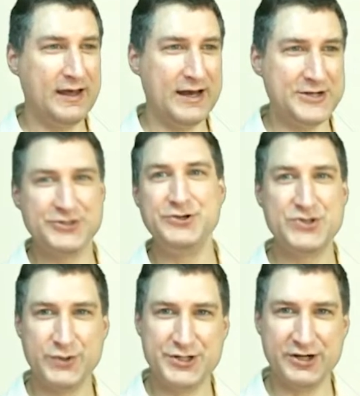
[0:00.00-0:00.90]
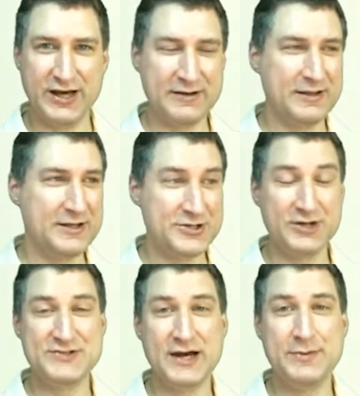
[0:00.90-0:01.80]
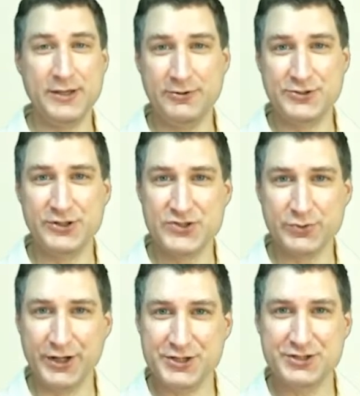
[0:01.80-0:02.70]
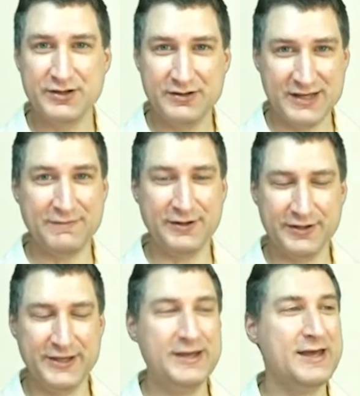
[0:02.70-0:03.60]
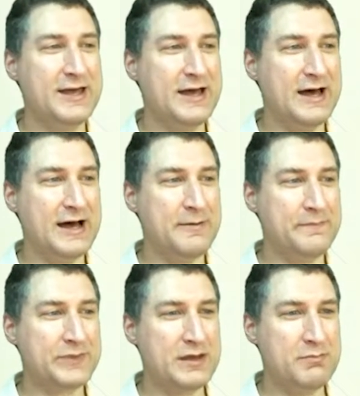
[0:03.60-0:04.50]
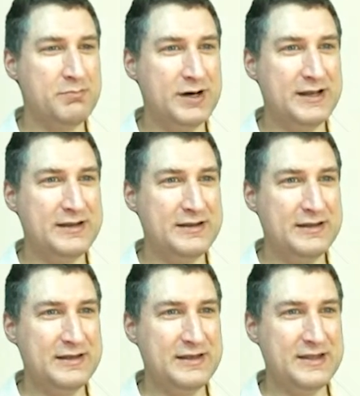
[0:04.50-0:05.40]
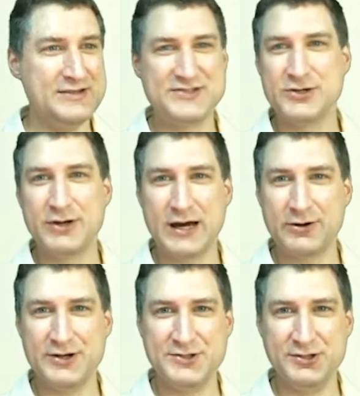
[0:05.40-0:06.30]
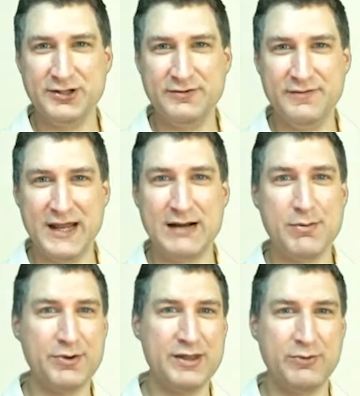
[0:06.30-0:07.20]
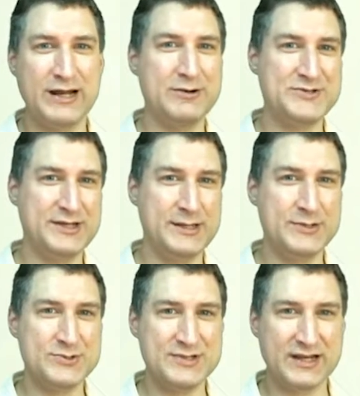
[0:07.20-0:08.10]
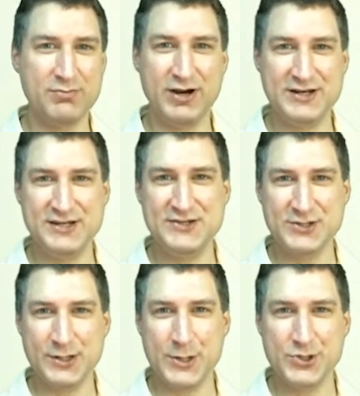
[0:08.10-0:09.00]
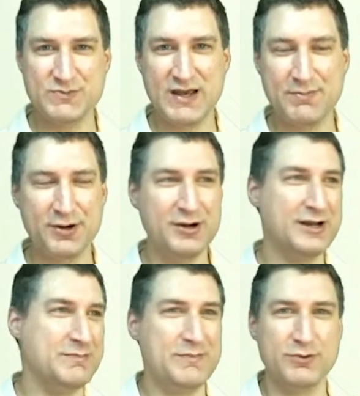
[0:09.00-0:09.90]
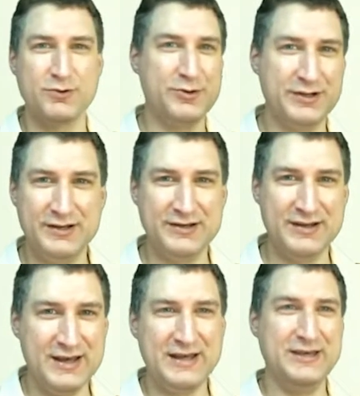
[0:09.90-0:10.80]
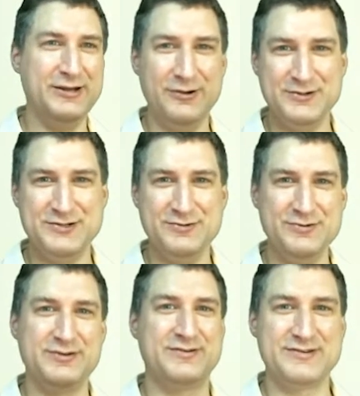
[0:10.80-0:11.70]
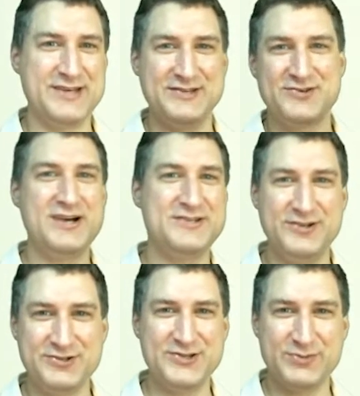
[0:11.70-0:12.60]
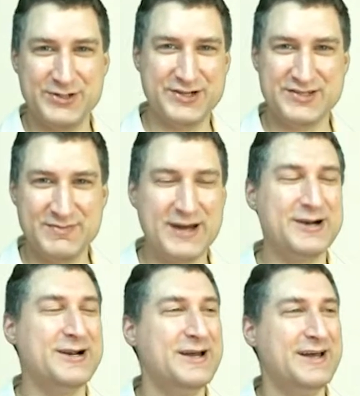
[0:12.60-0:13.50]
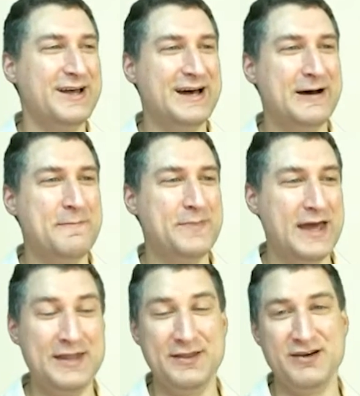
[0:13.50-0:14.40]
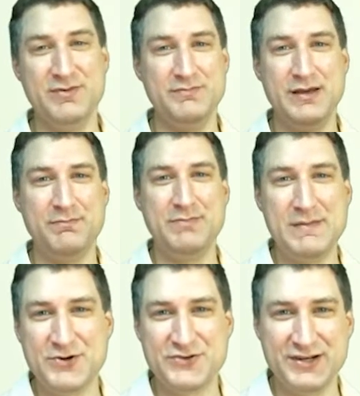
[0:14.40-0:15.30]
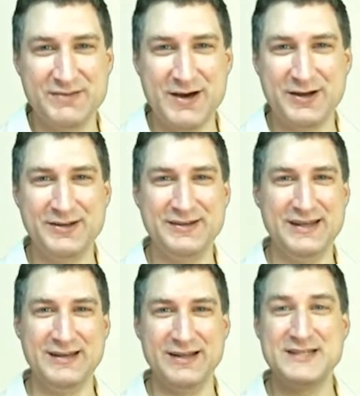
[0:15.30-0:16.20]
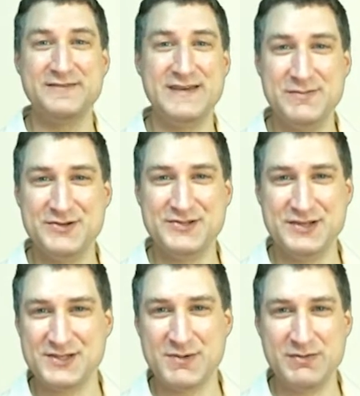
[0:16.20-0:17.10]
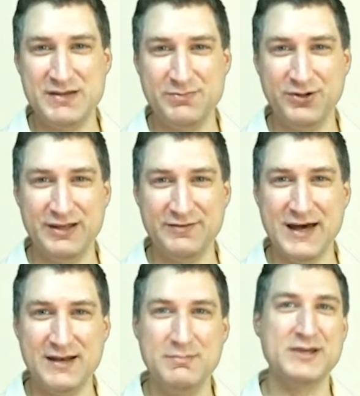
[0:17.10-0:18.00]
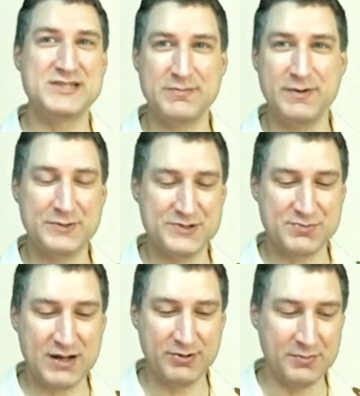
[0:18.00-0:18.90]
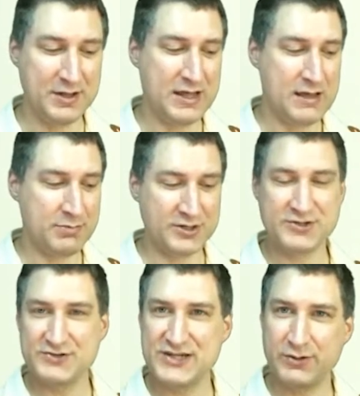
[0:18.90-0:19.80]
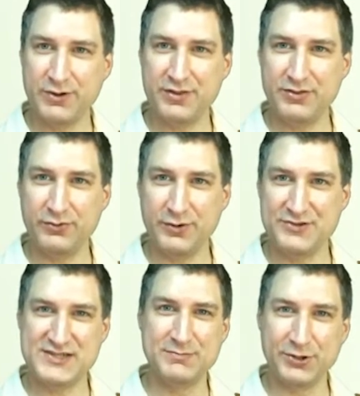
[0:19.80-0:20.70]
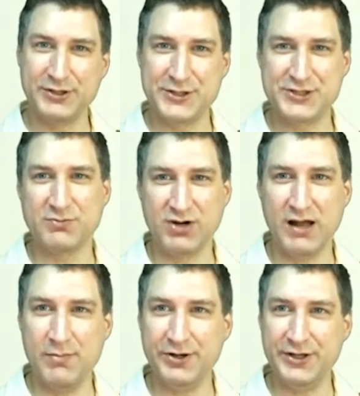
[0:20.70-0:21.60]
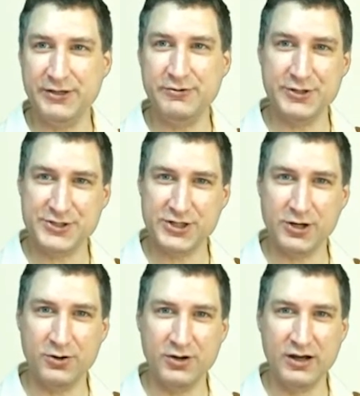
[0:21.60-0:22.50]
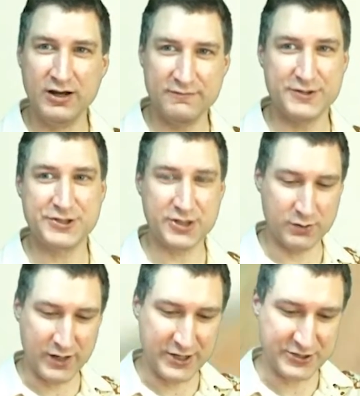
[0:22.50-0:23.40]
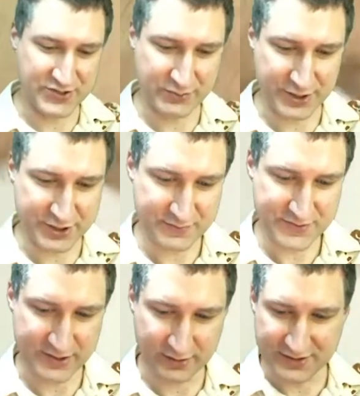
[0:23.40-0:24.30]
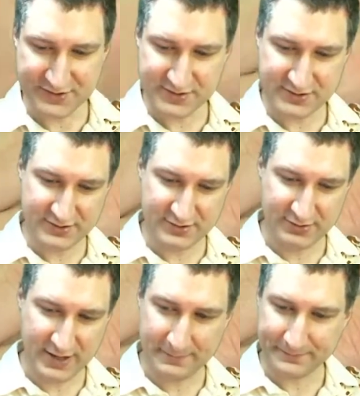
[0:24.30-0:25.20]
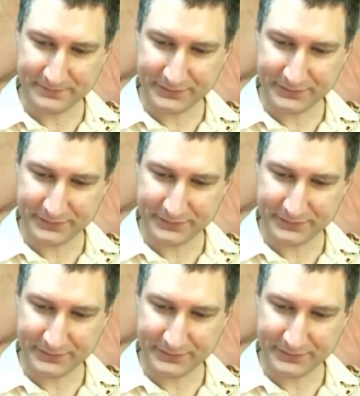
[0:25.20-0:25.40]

Uh, should you switch or not? Turns out that you should switch, definitely, um, but it's so counterintuitive that I remember that when I was a kid, this was like a brain teaser in the newspaper, and people wrote in, you know, to say it's crazy, you shouldn't switch, it doesn't matter. Um, and there have been pe- papers written about it, and lots of famous and smart people have gotten mixed up about this problem. But it turns out with with simple conditional probability, you can show for sure why you should switch. So let's do that.